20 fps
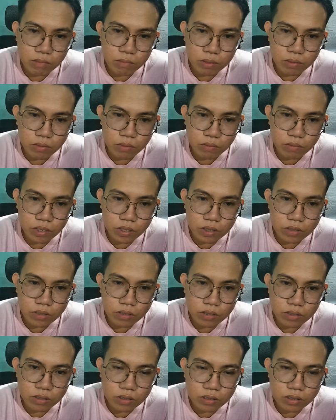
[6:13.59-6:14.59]
angle between
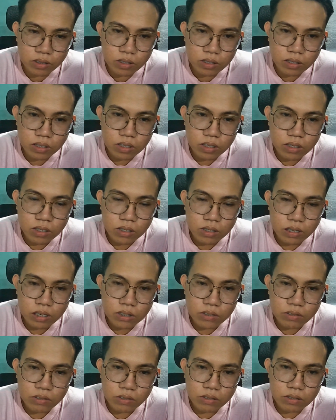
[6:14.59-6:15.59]
vectors,
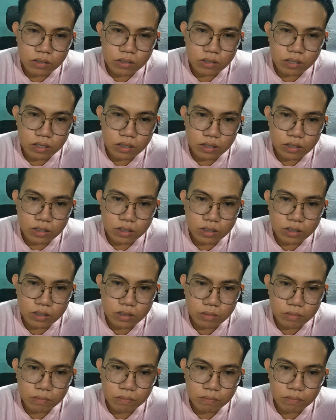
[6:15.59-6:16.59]
not raw distance.